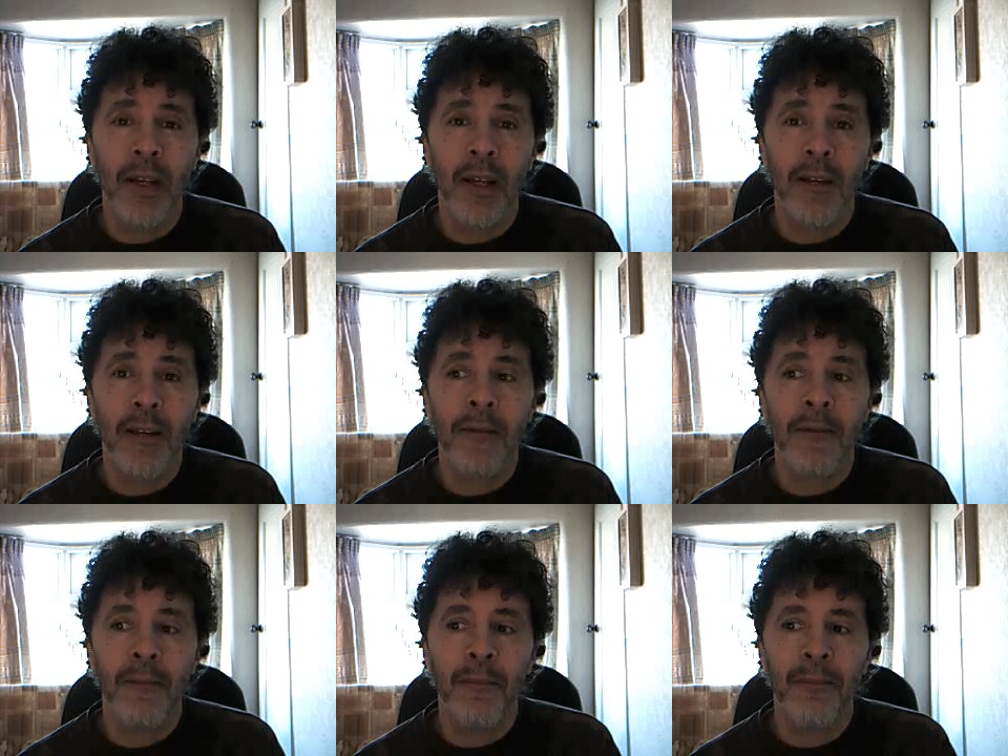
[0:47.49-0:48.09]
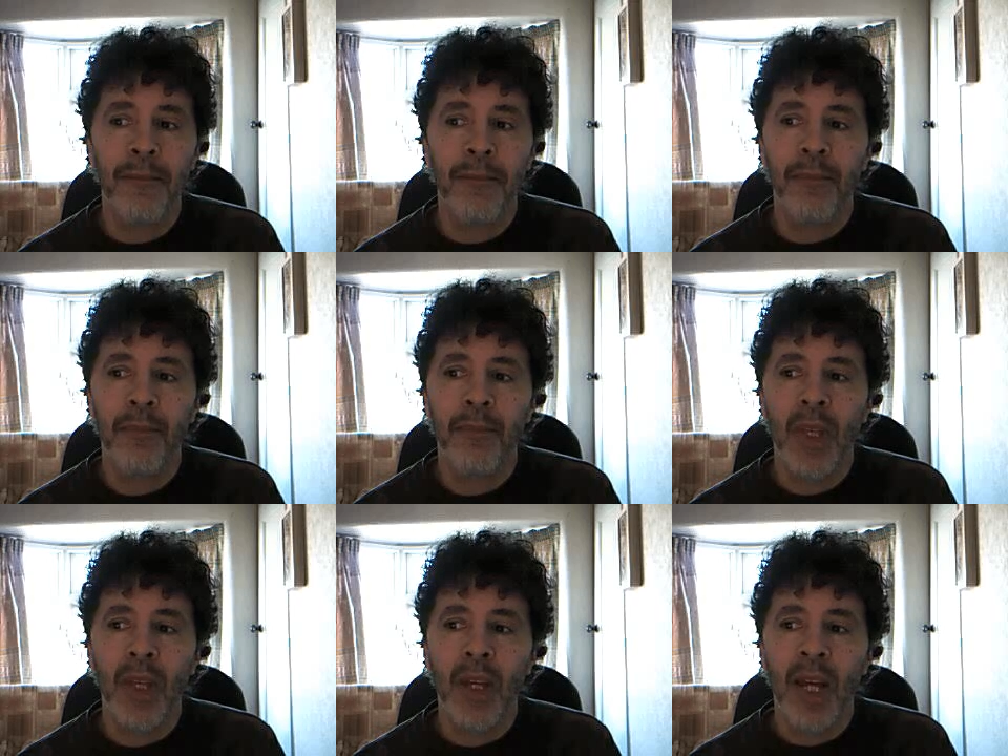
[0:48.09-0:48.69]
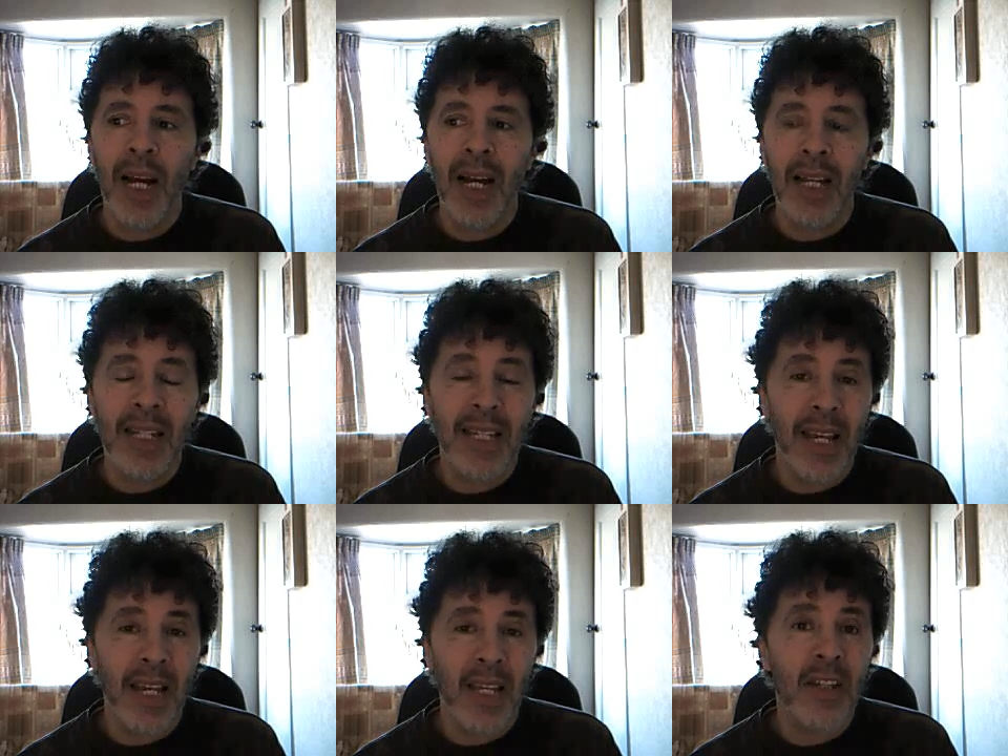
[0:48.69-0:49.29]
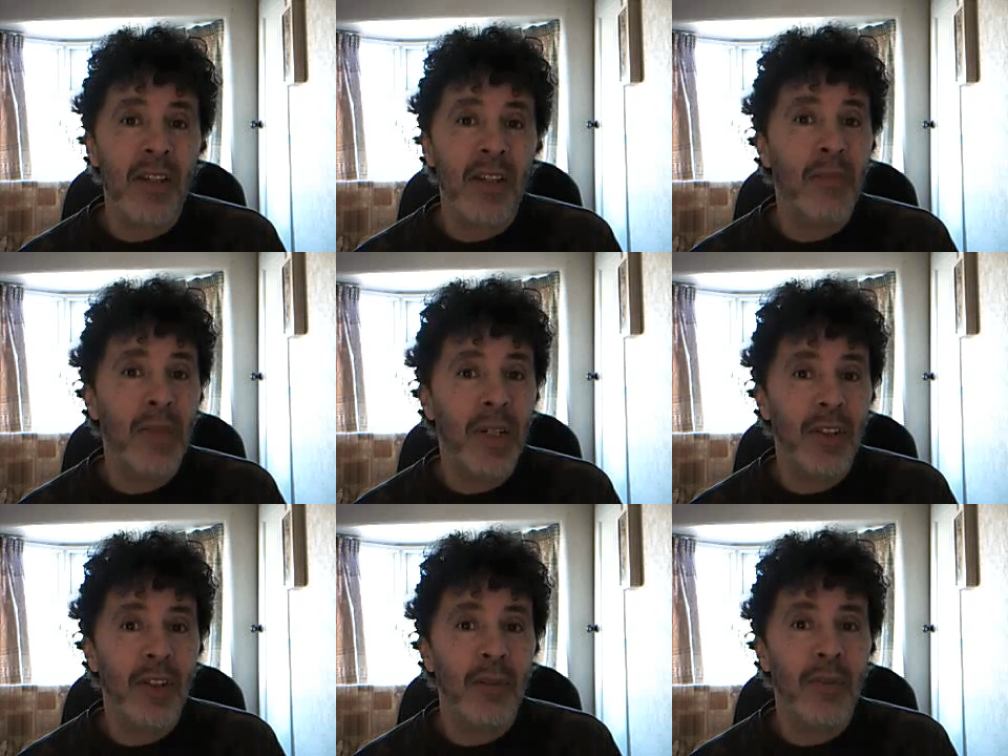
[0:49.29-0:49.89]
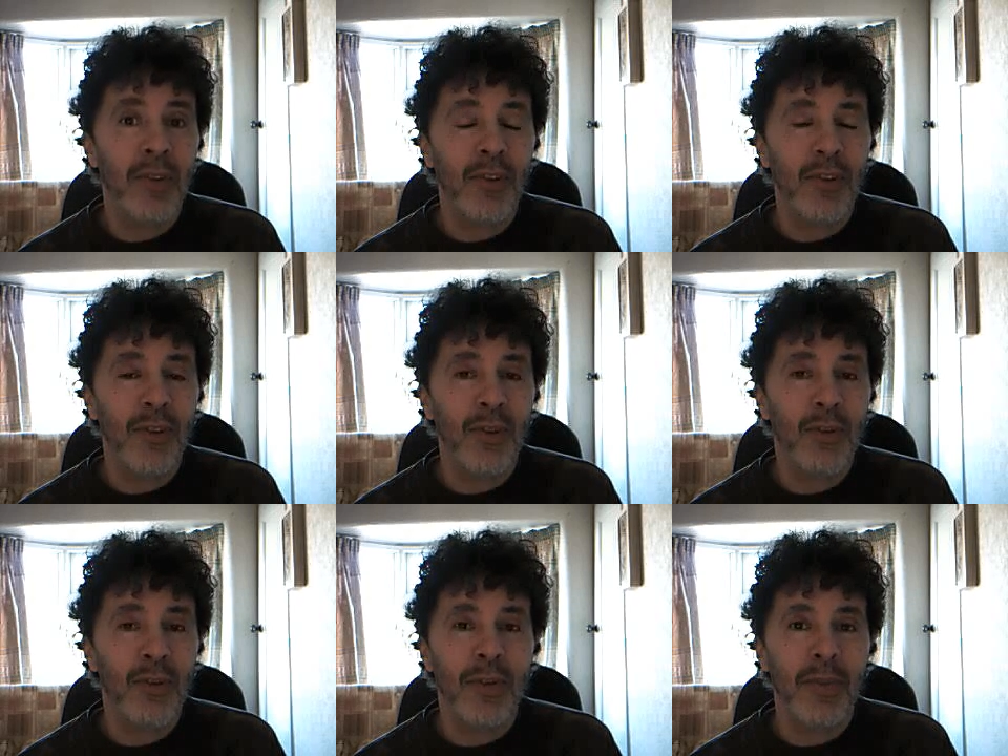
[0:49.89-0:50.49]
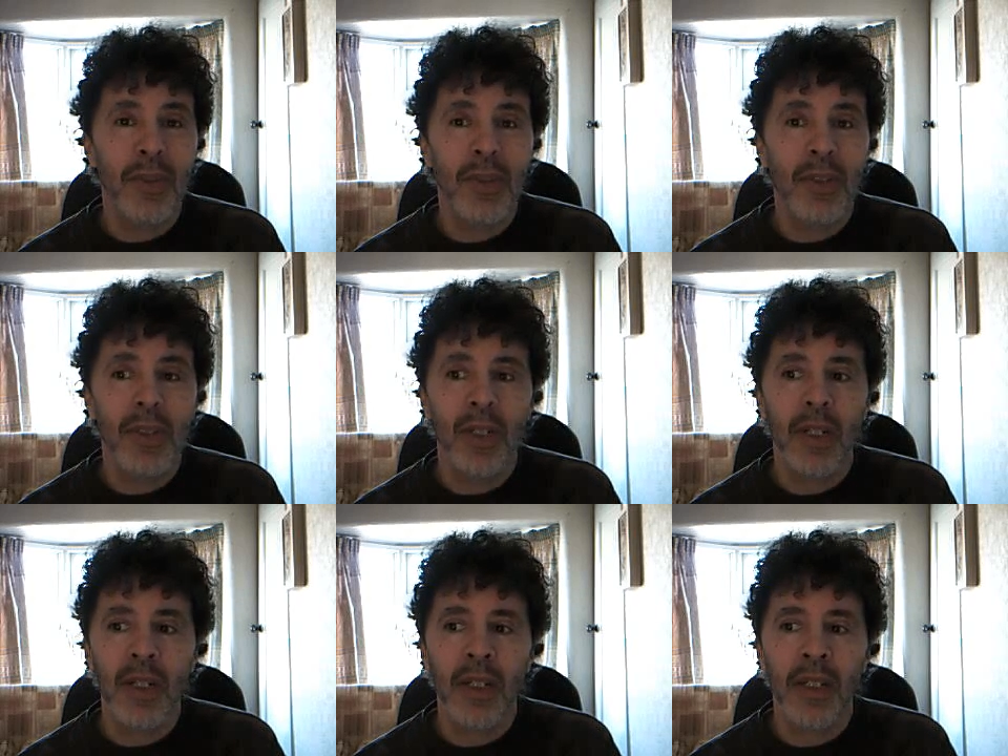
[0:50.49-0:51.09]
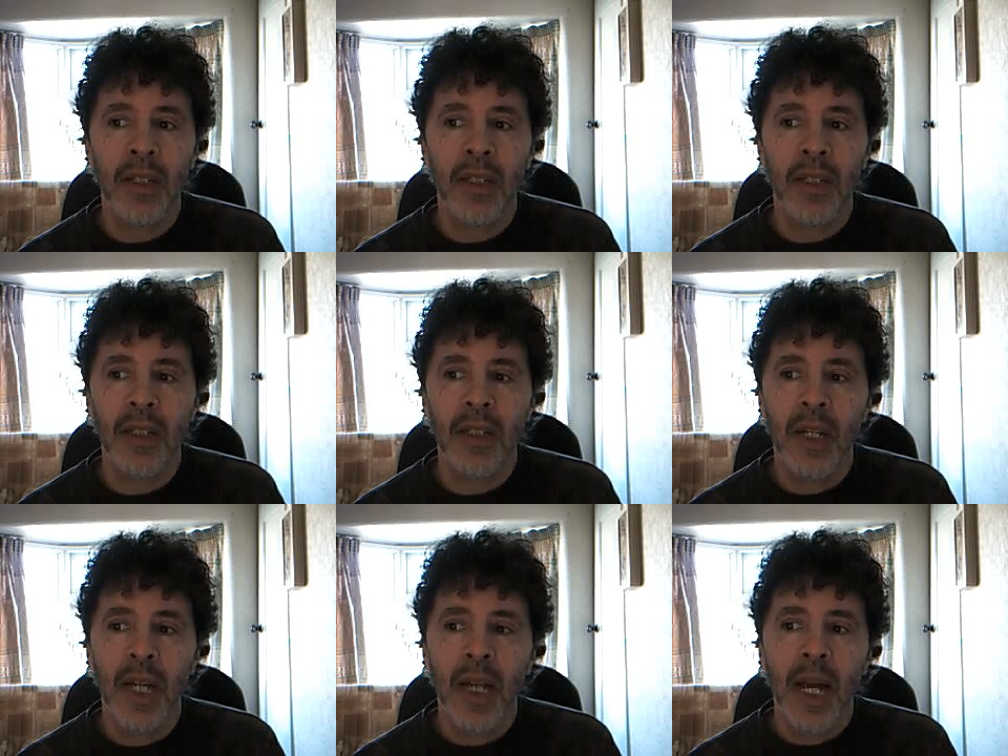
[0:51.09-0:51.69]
I'd taken some magic mushrooms and